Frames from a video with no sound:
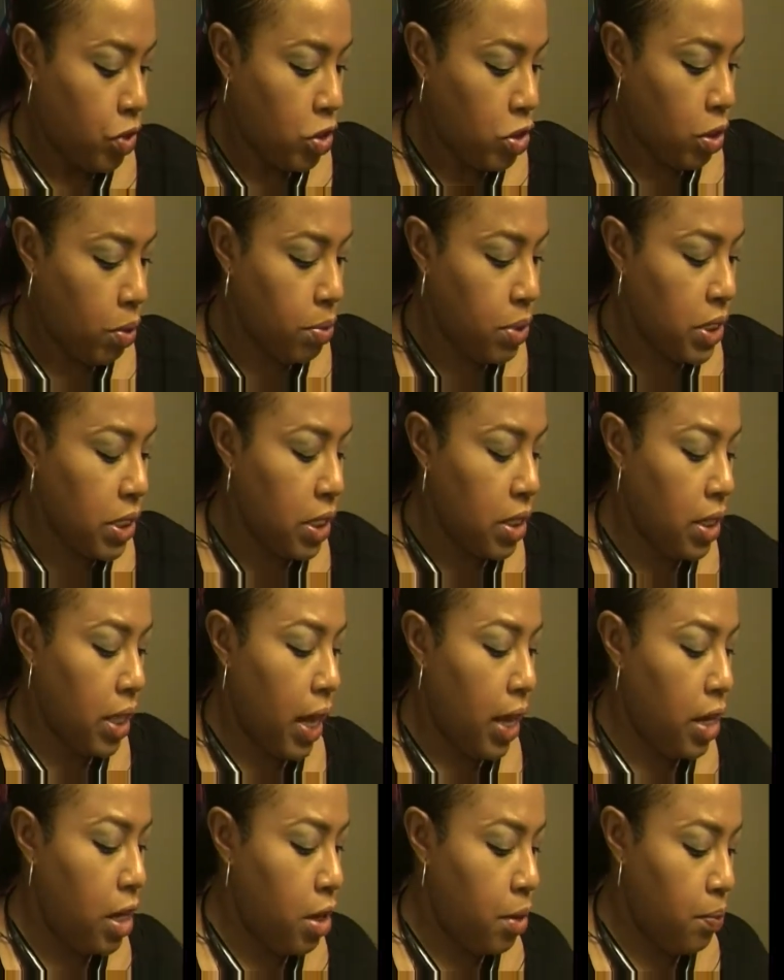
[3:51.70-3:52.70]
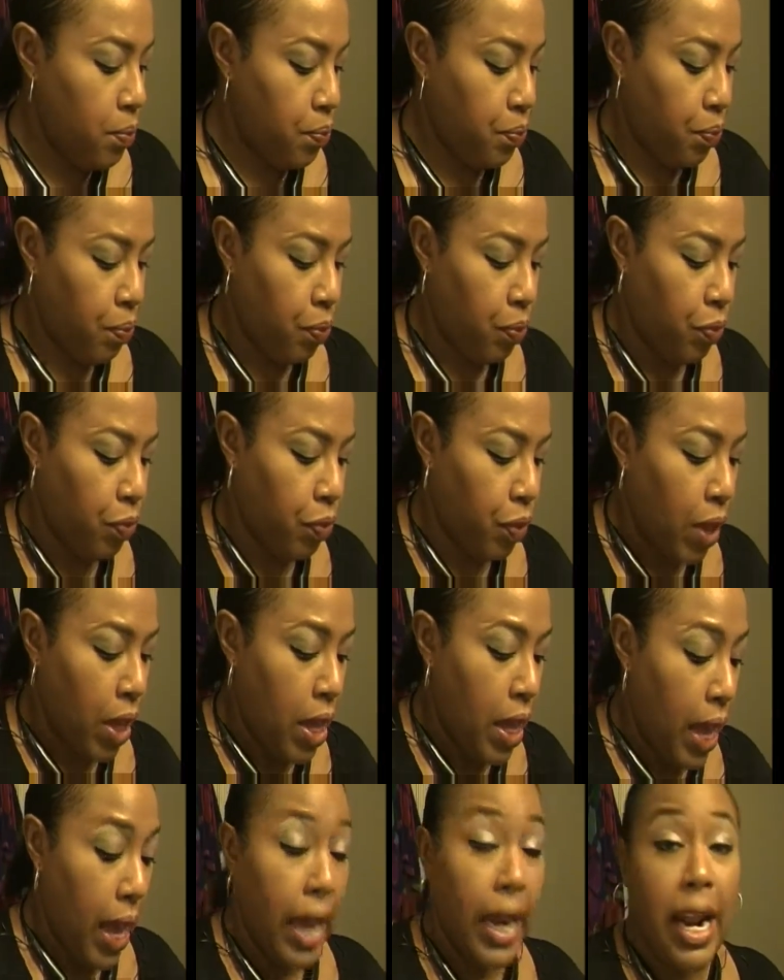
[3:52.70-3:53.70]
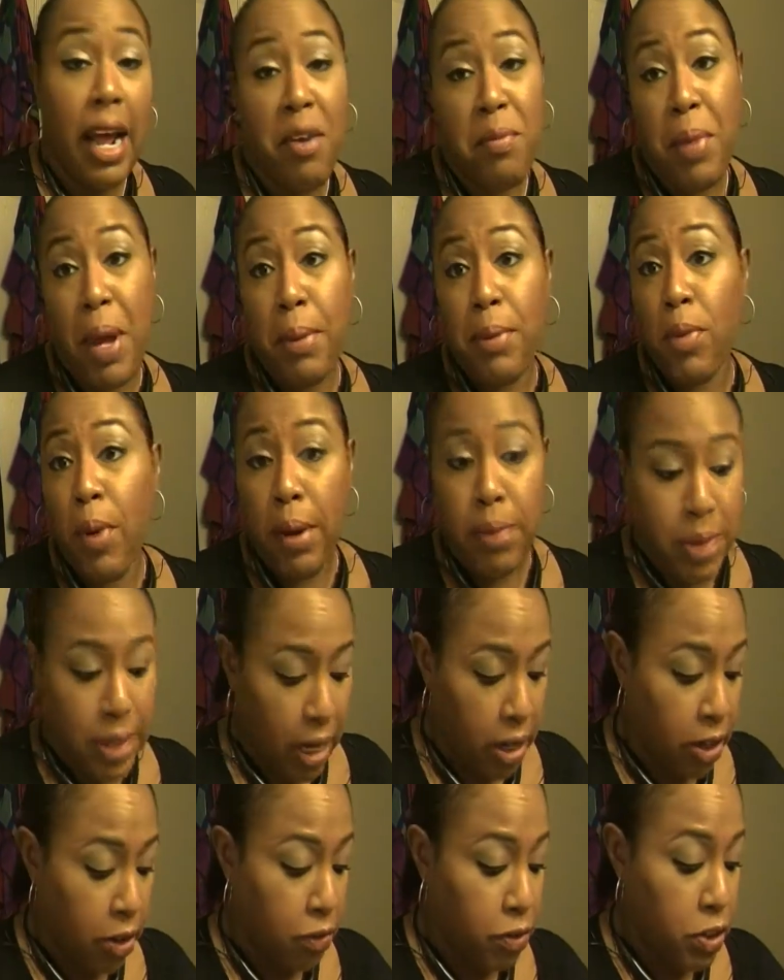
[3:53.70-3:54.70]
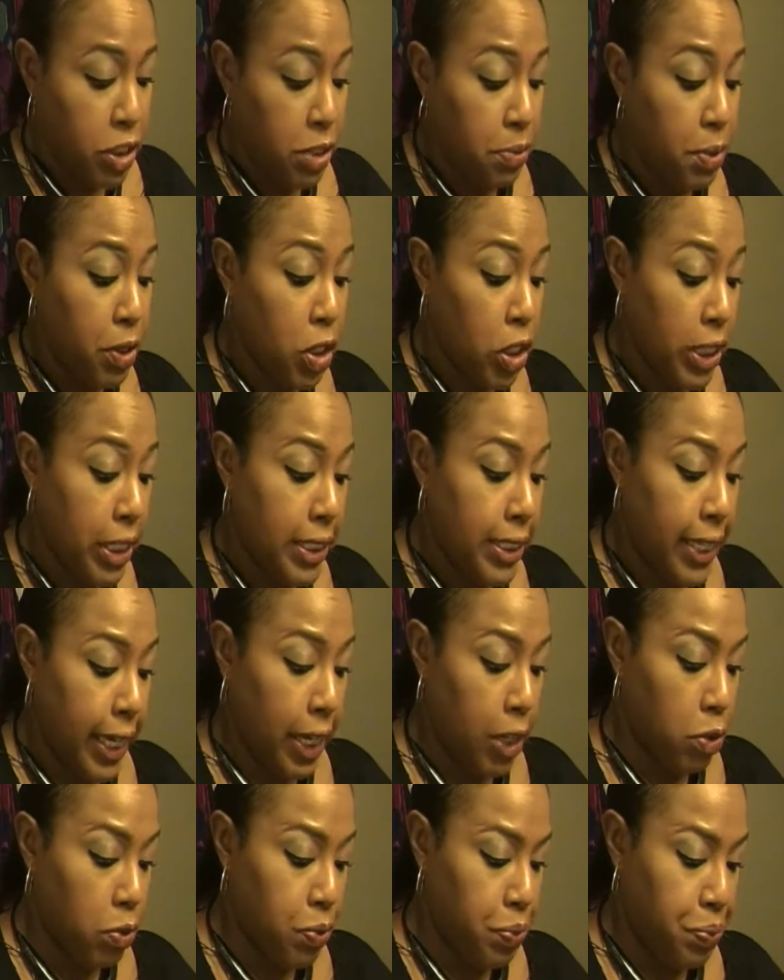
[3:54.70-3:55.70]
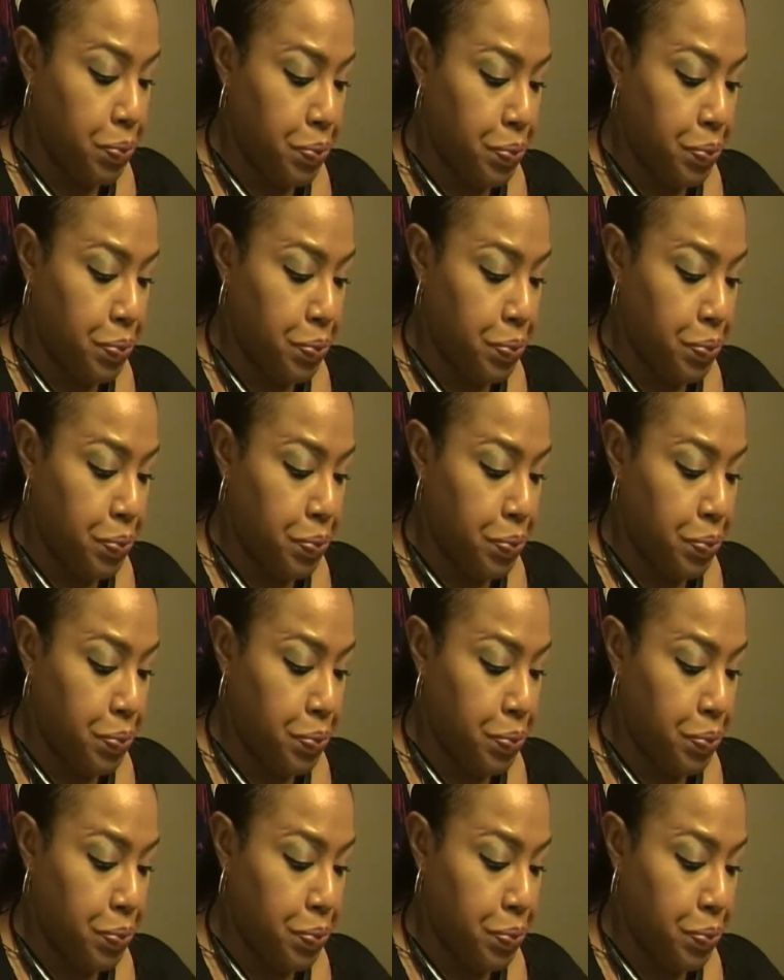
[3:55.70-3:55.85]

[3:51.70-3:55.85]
So I'm gonna sit that up. And I have baby wipes down here if you see me looking down.